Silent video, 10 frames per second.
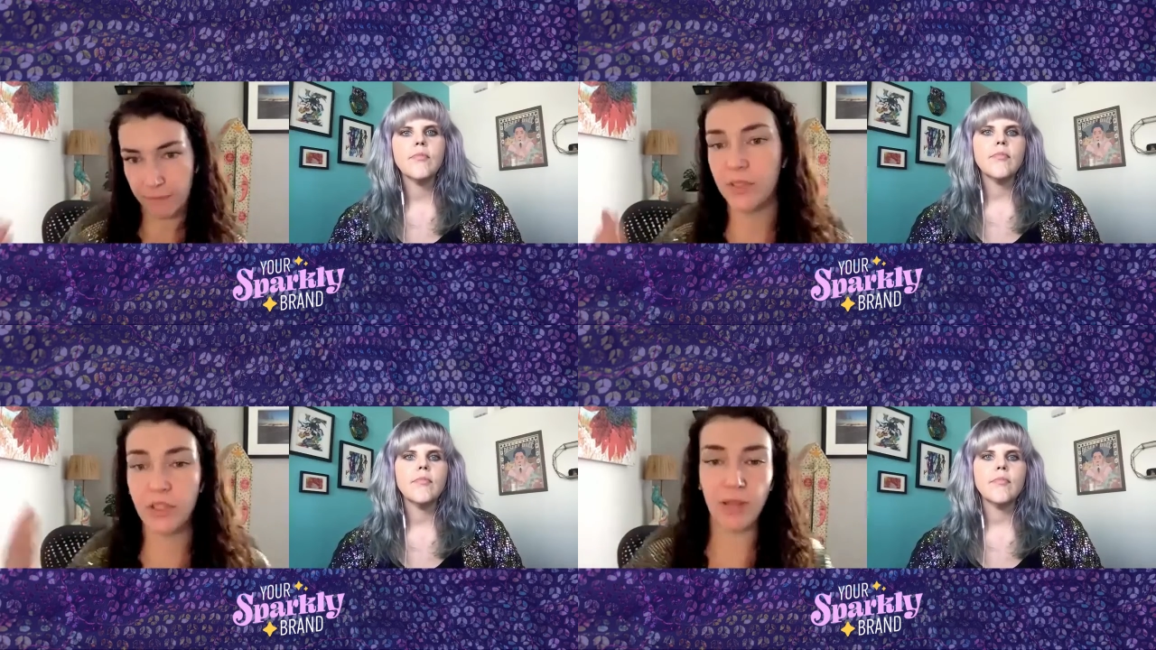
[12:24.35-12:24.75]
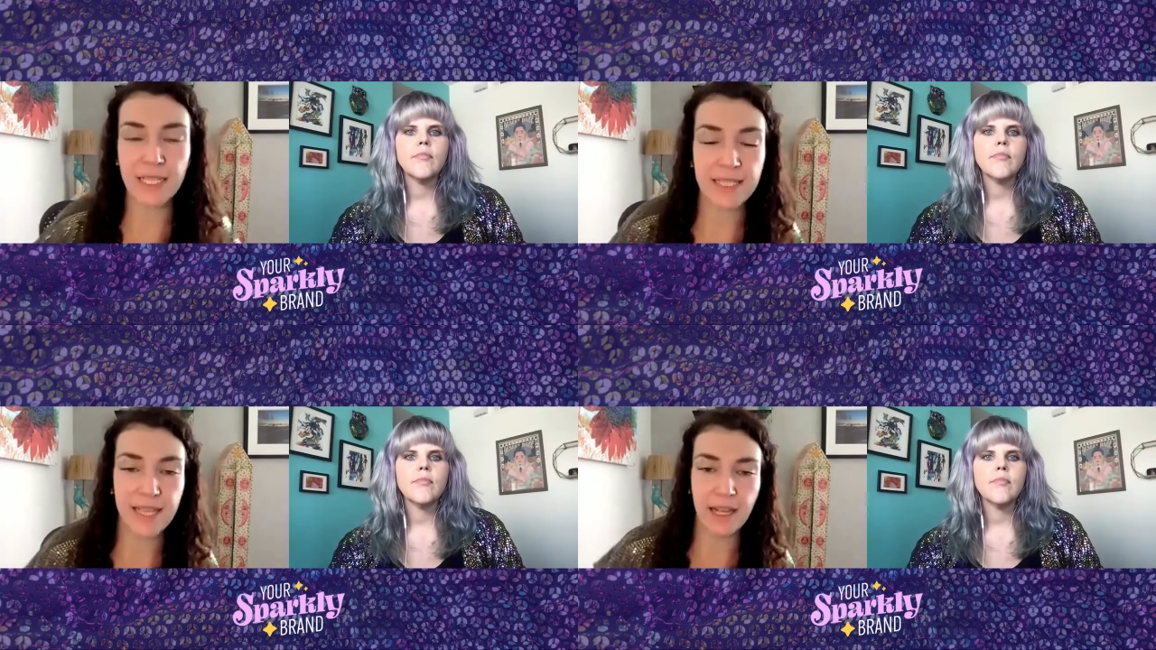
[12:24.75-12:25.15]
Speaker 1: So let's
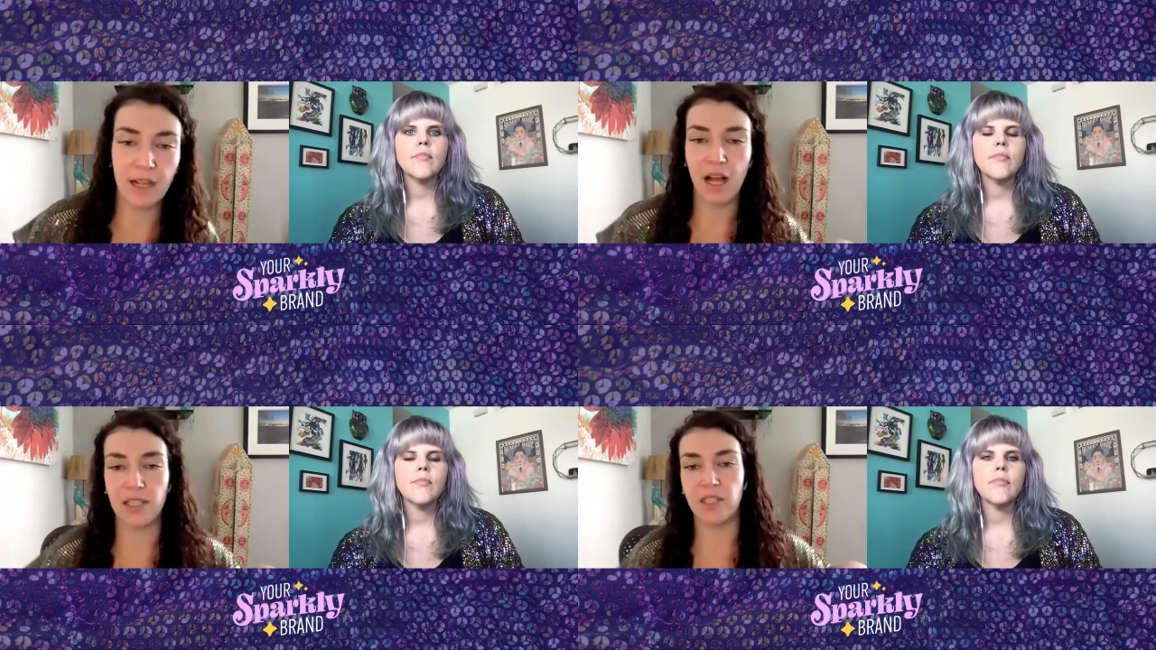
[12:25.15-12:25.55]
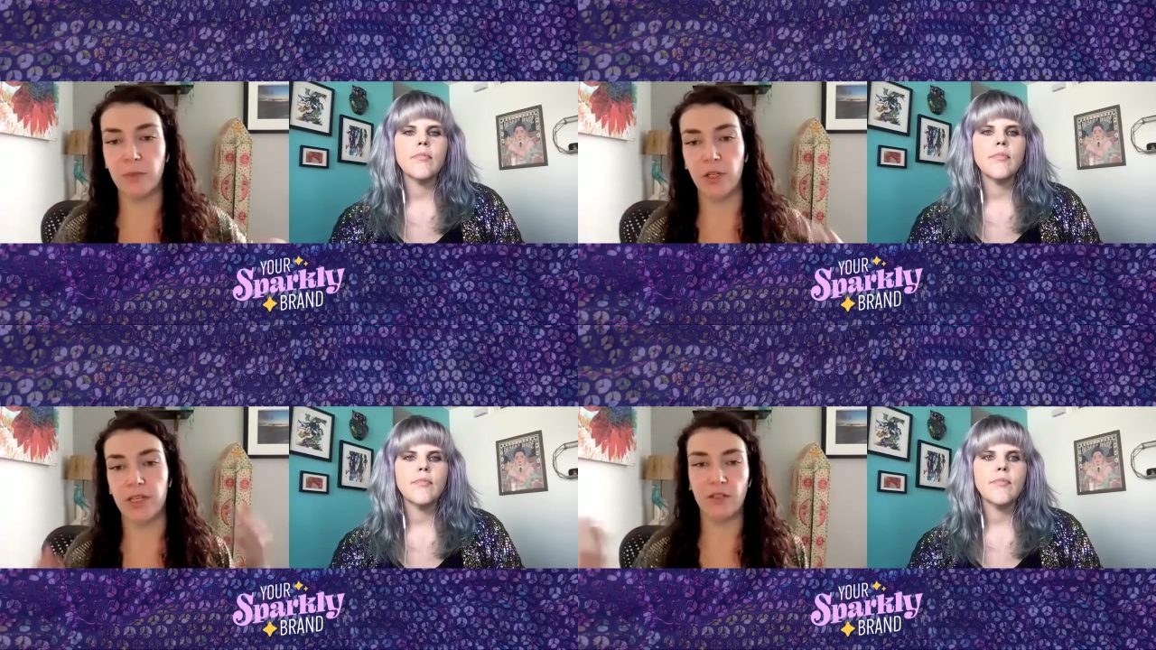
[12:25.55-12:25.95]
say a customer
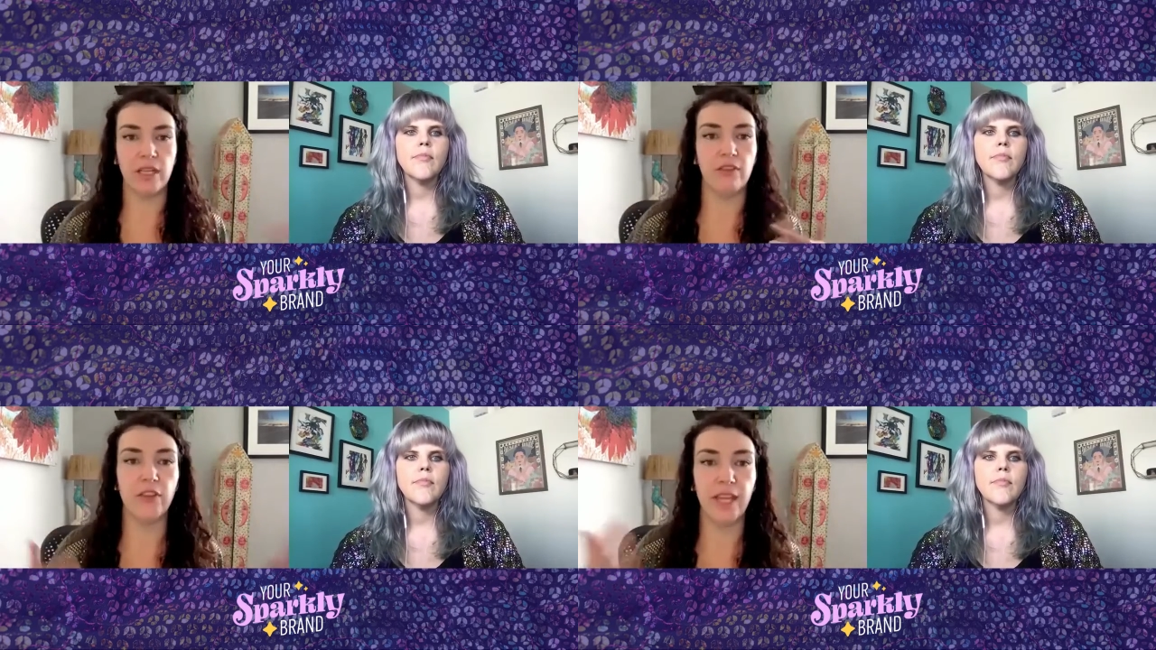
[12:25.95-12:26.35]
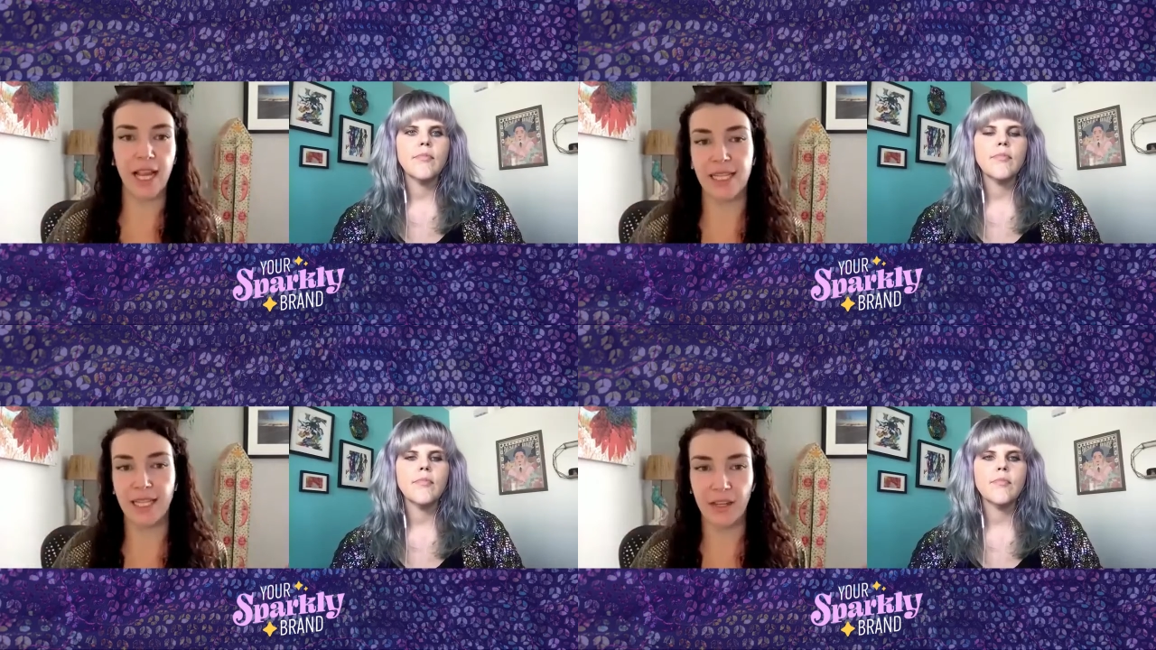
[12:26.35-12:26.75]
is looking for like a
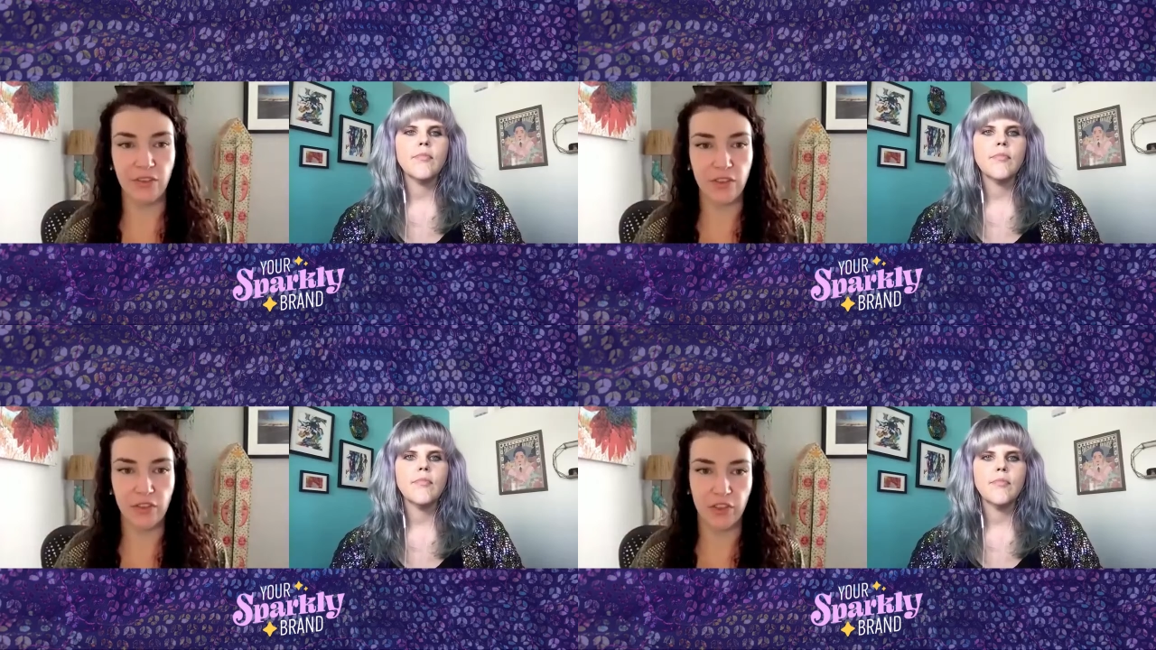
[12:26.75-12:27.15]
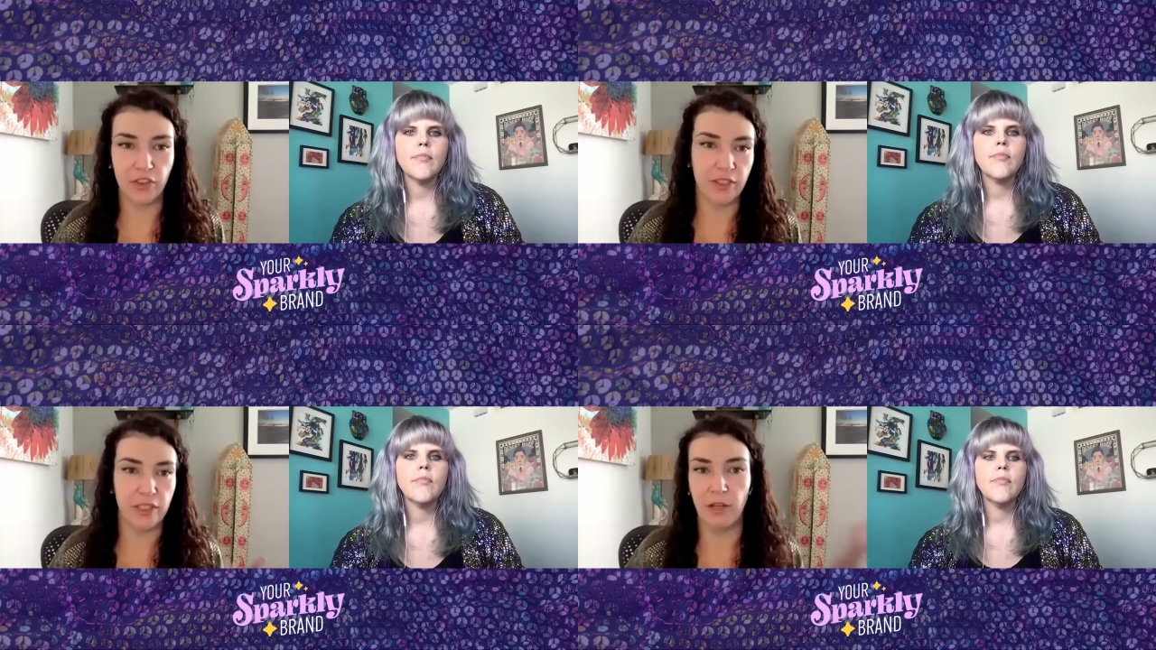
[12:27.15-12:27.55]
gift for,
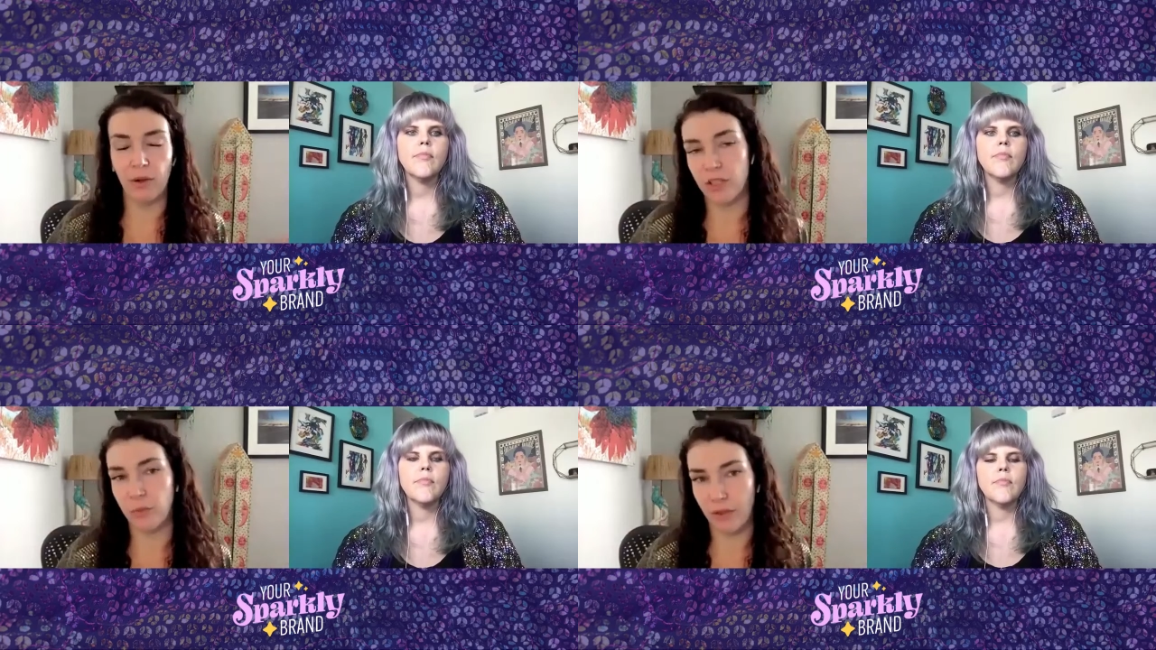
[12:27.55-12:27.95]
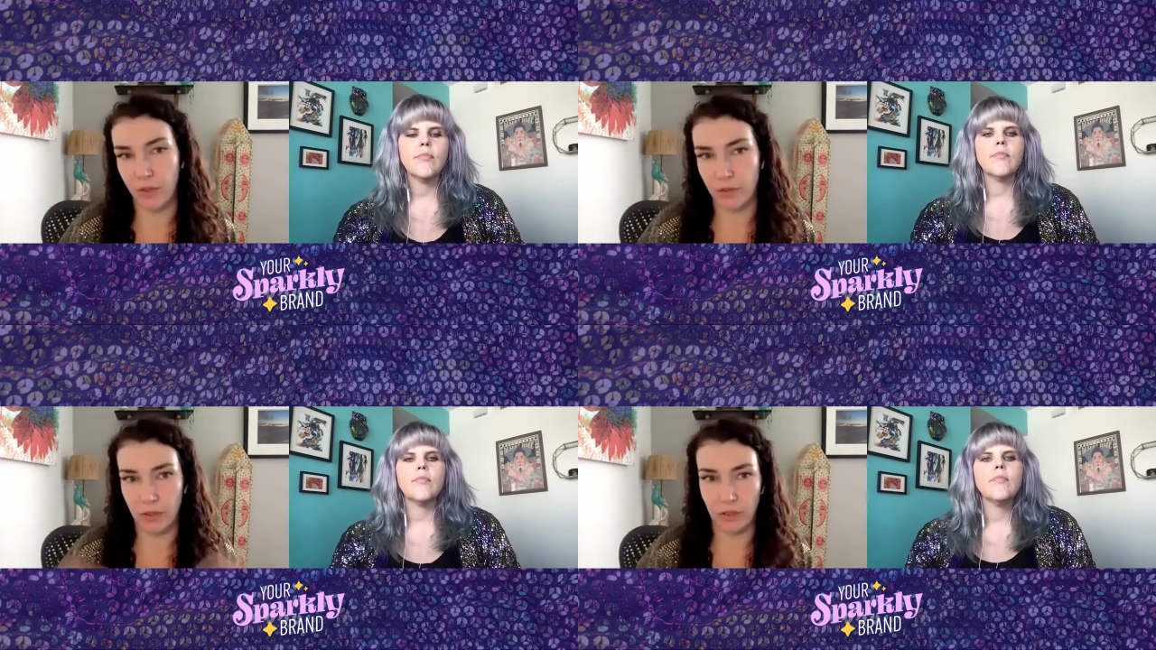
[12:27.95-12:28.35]
you know, a twelve year
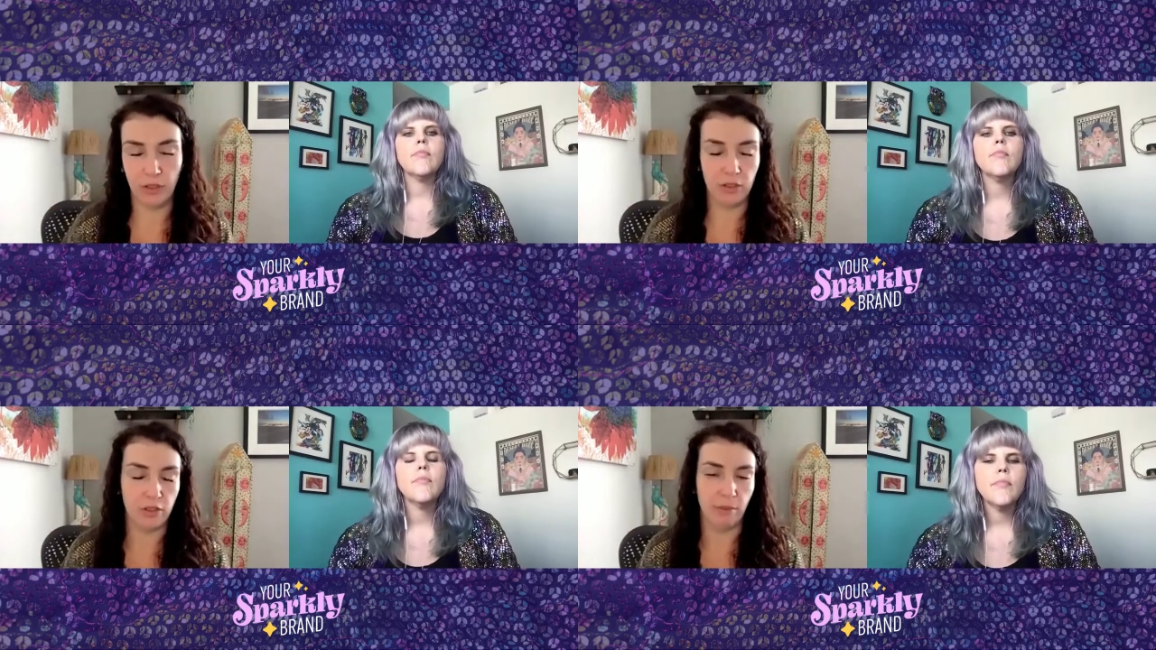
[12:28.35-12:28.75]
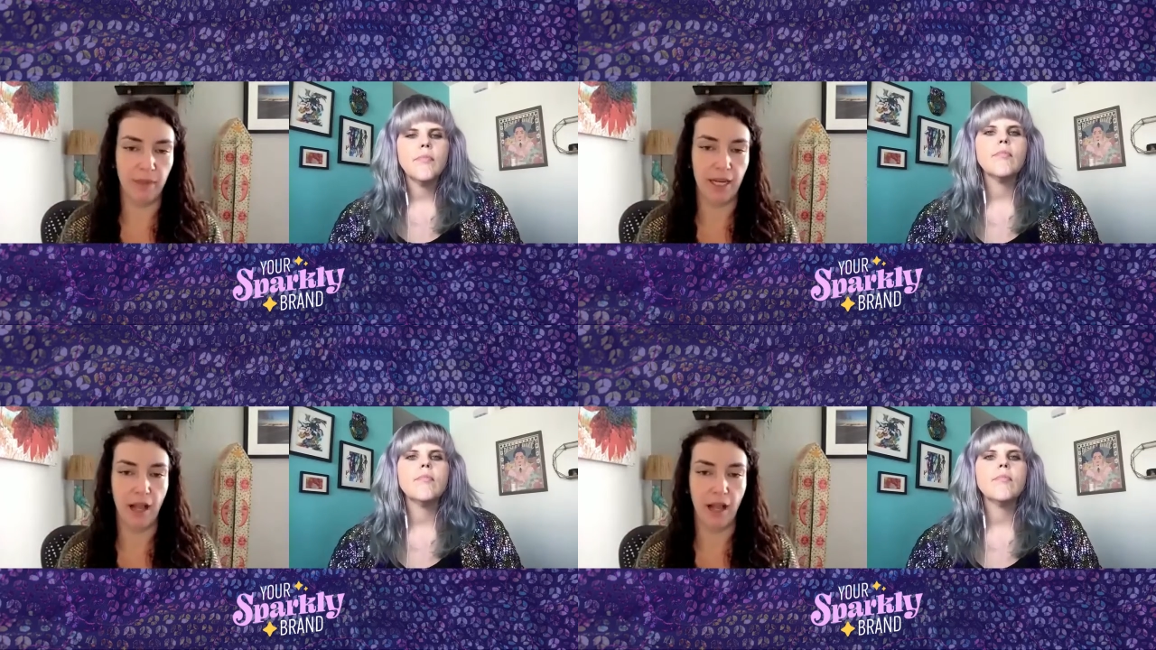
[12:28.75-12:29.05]
old girl or something.